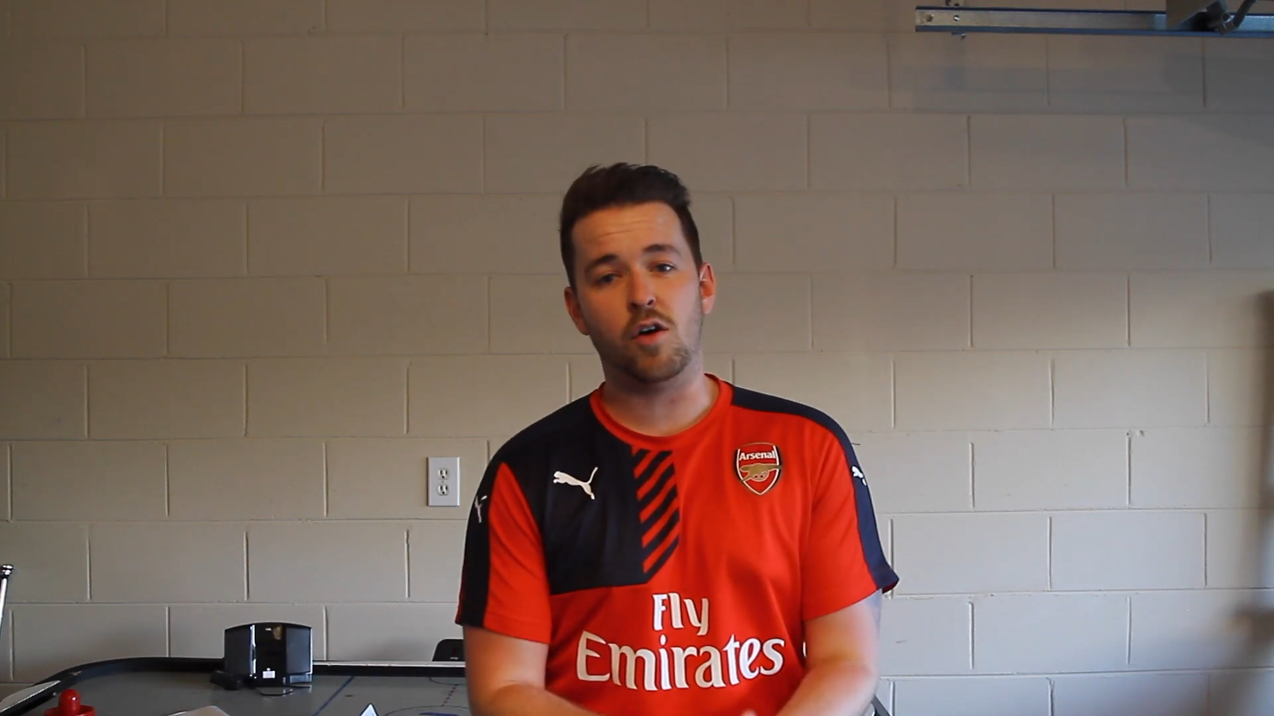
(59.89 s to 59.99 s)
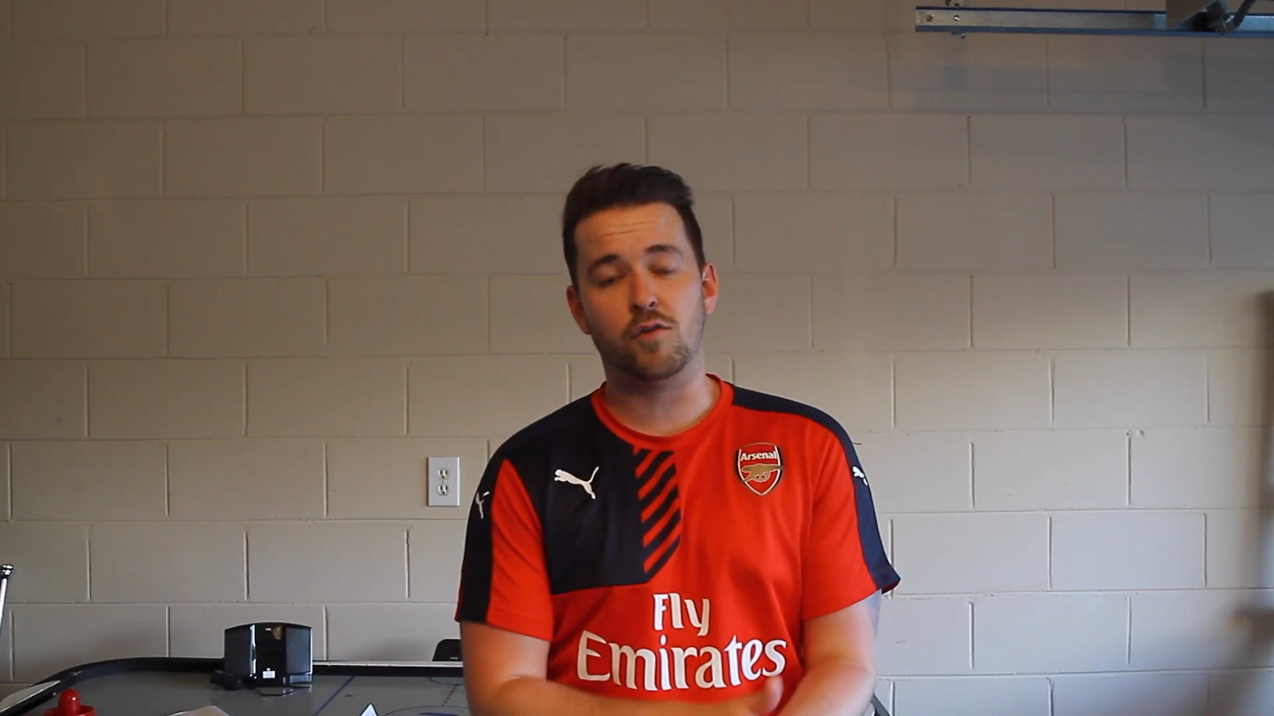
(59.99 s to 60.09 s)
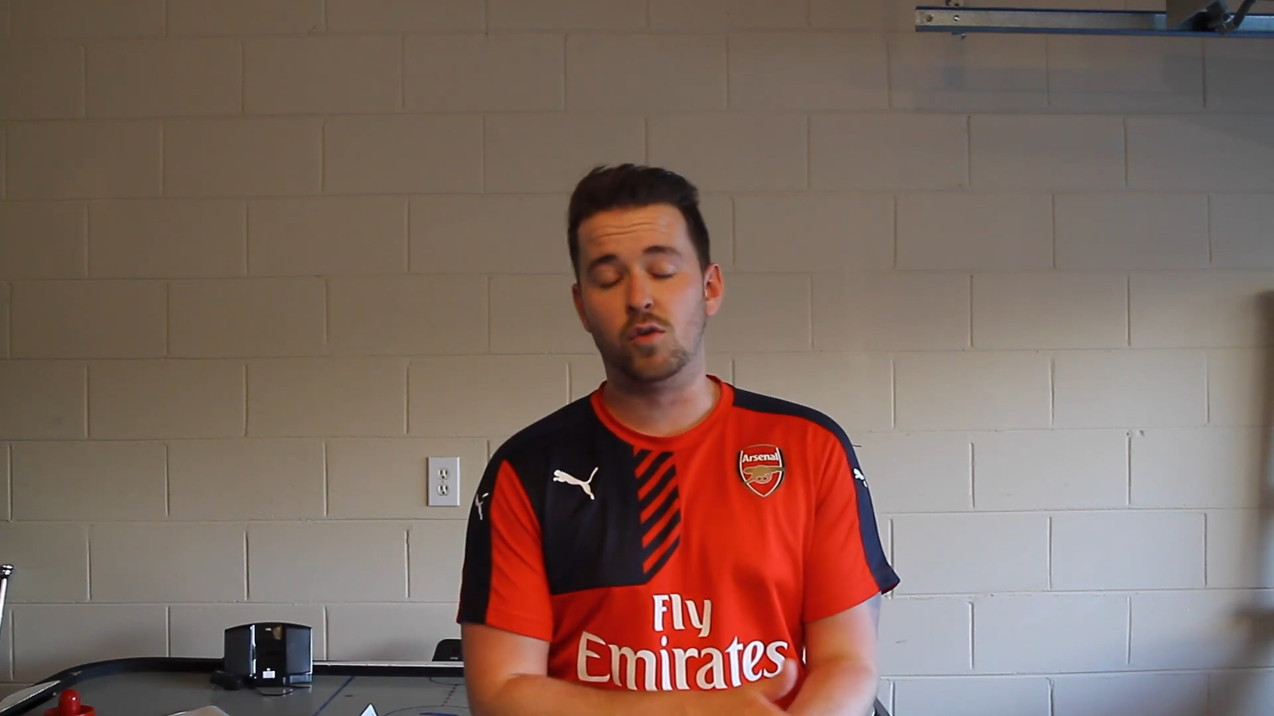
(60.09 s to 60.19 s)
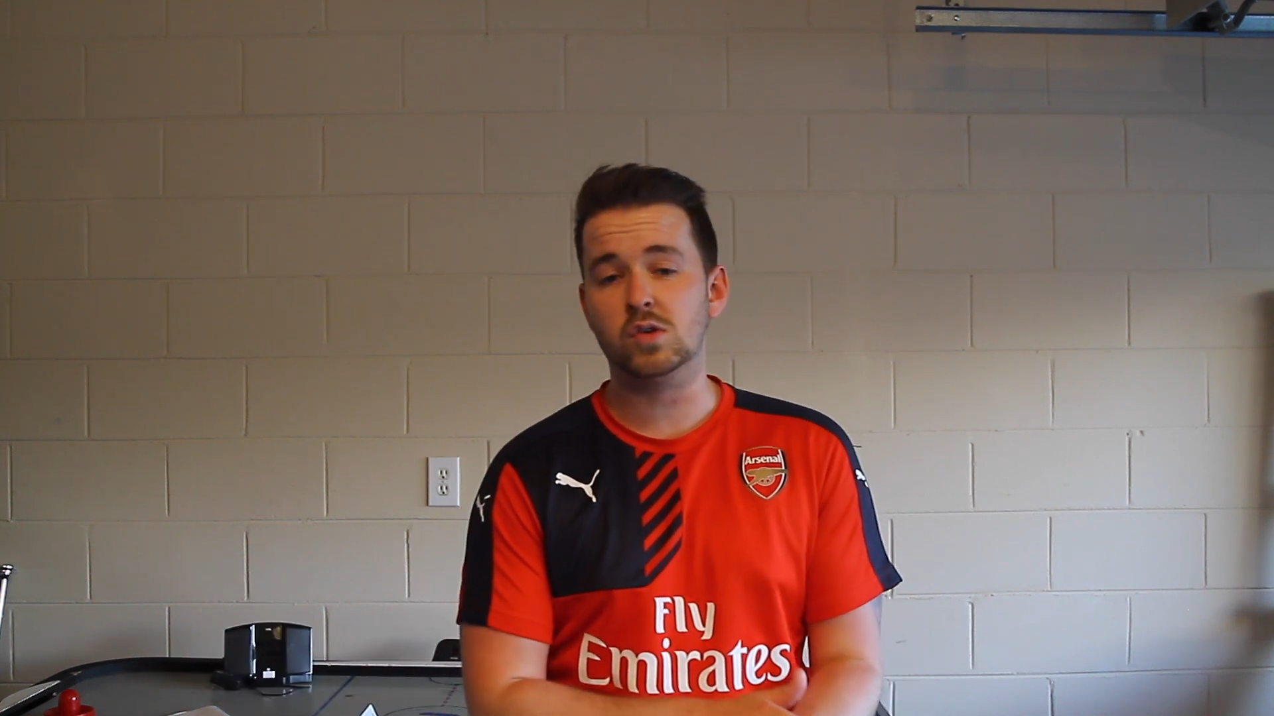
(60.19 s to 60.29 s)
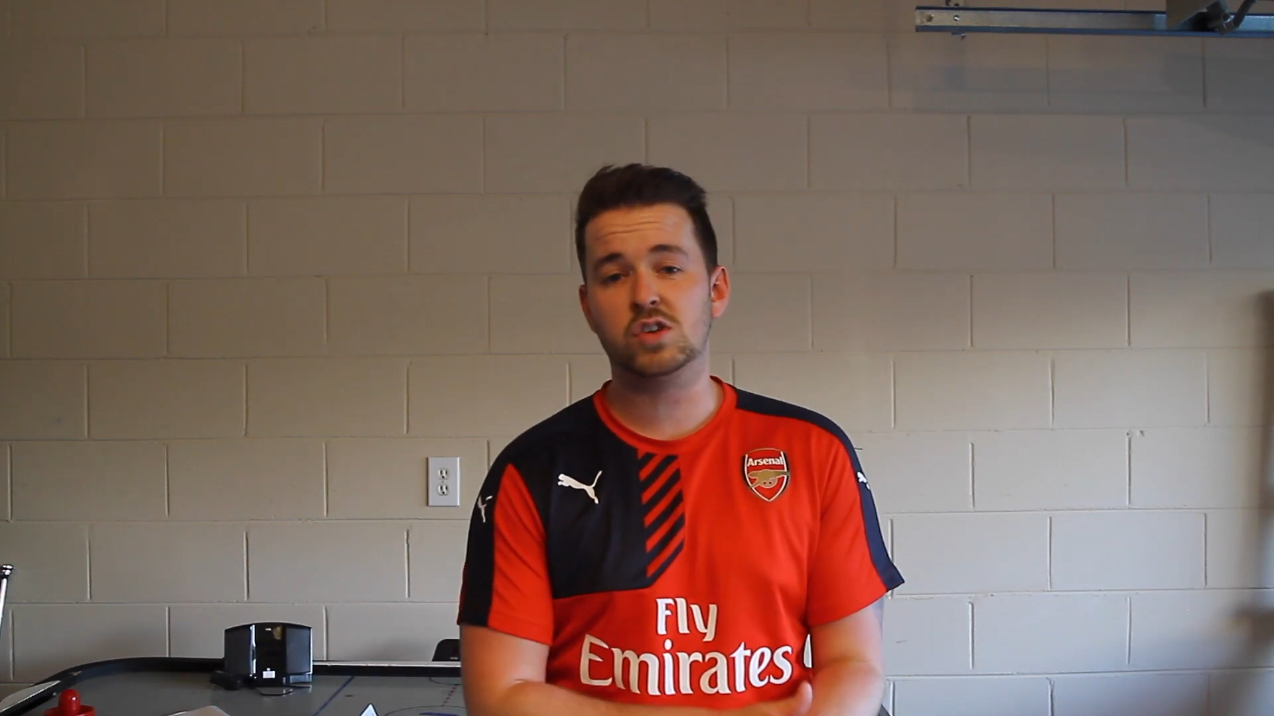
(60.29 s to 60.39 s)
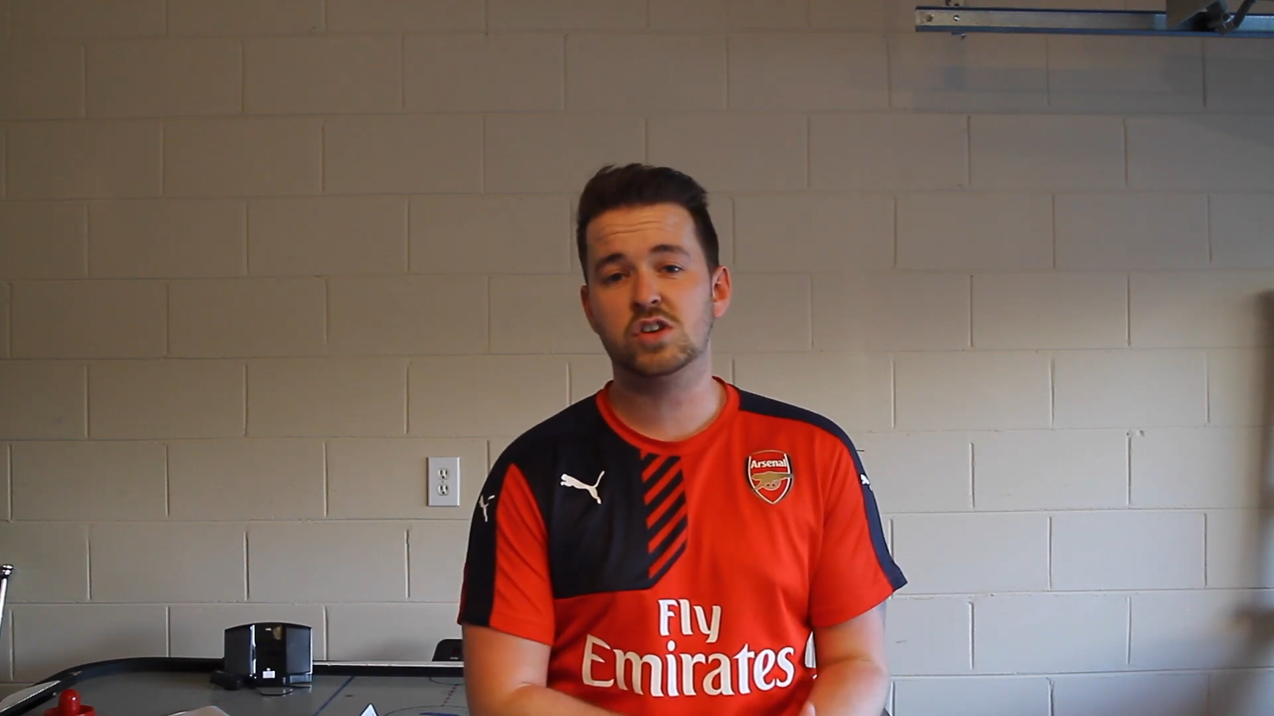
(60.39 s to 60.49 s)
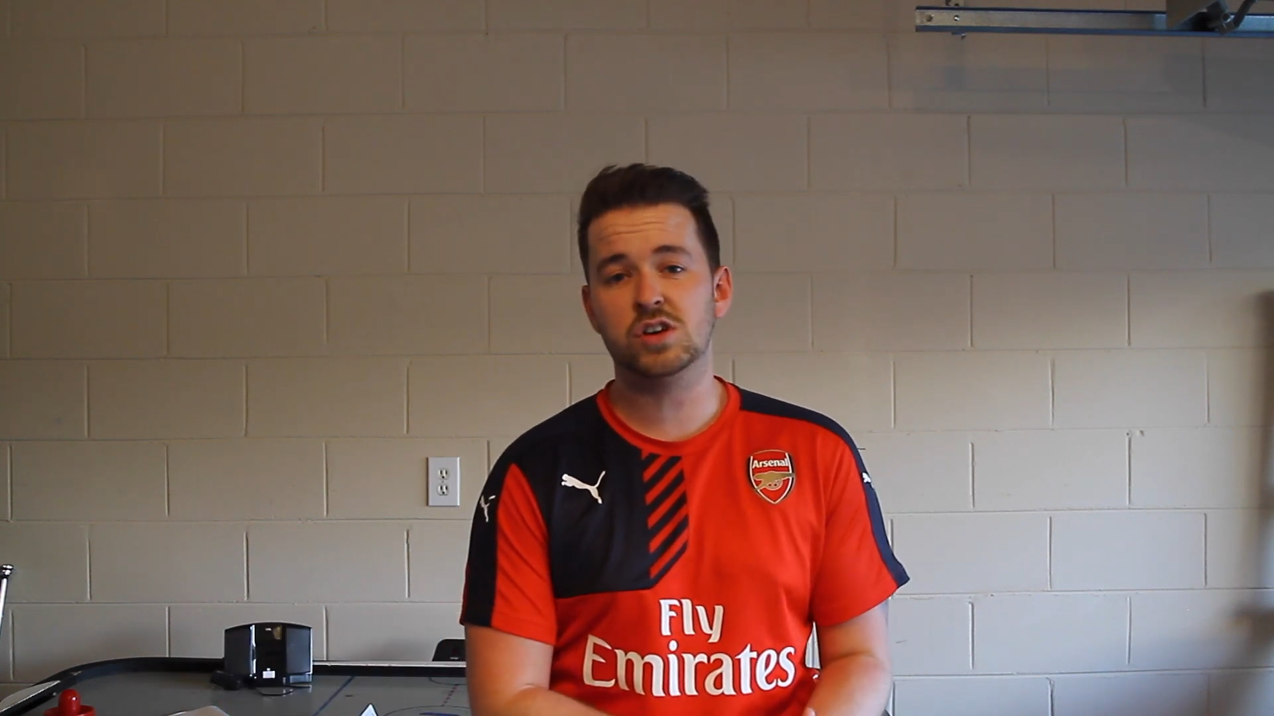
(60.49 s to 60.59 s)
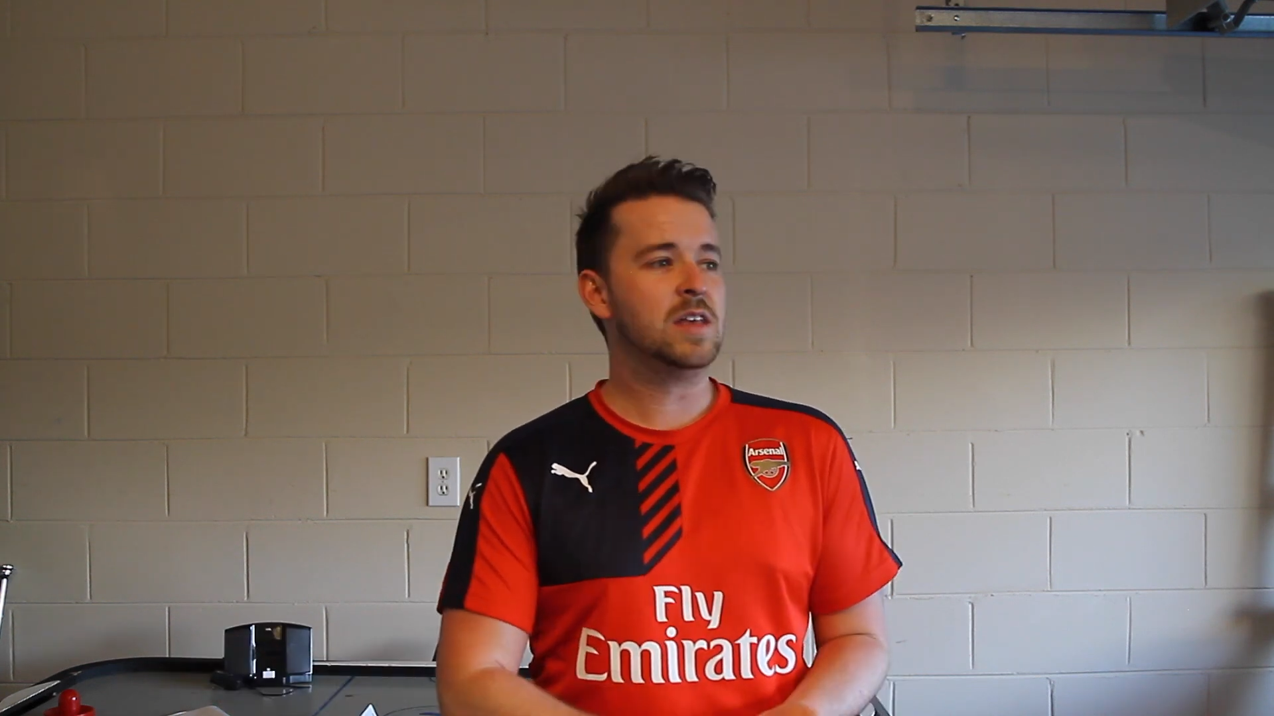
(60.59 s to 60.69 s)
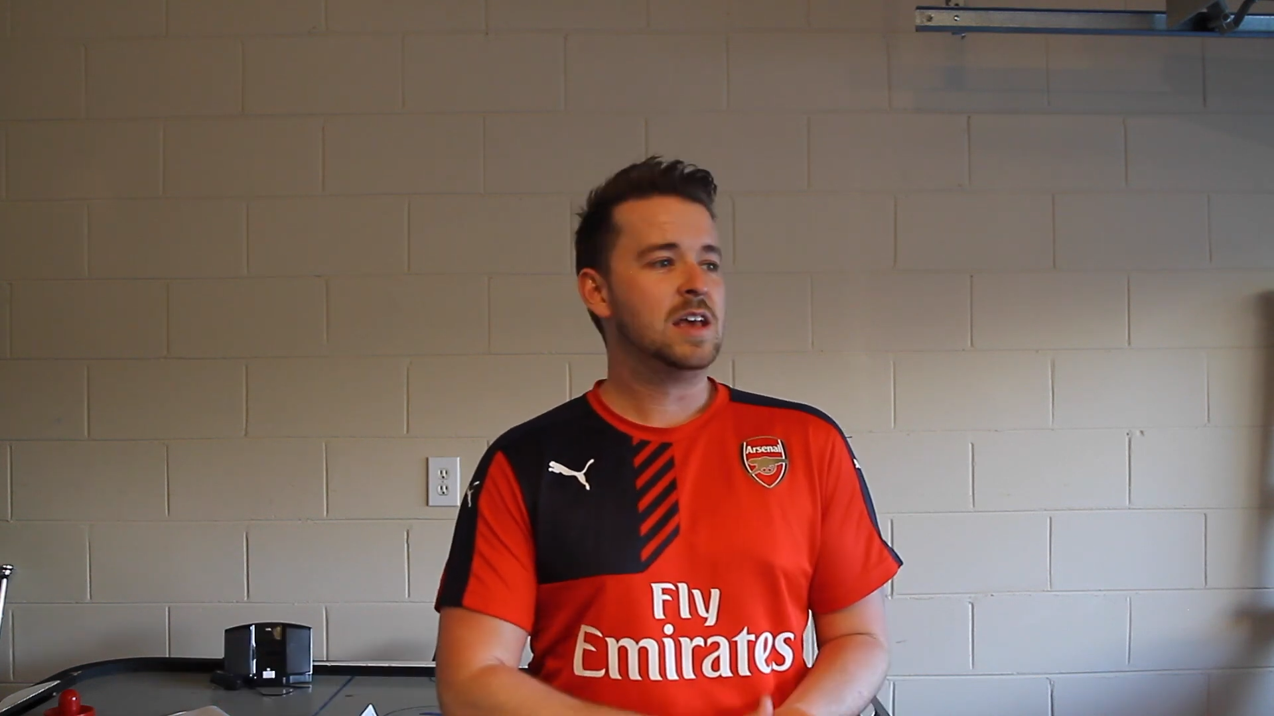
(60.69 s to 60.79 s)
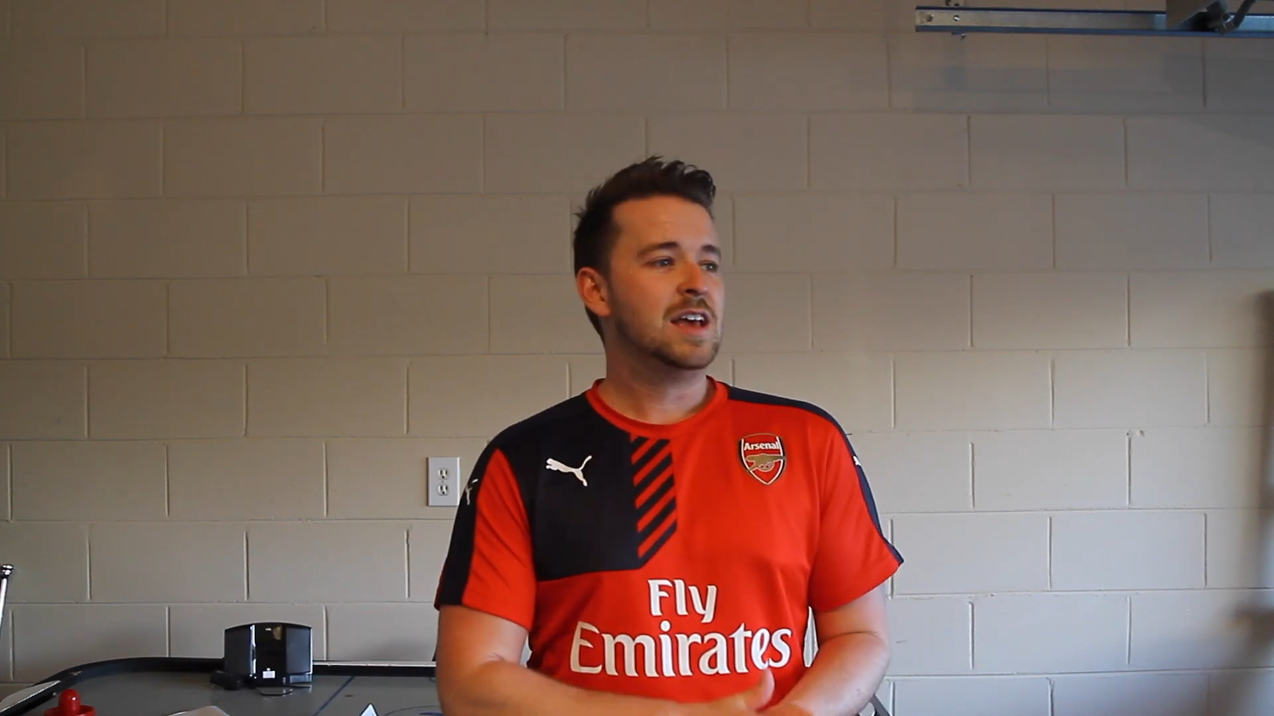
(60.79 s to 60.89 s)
afford to do it.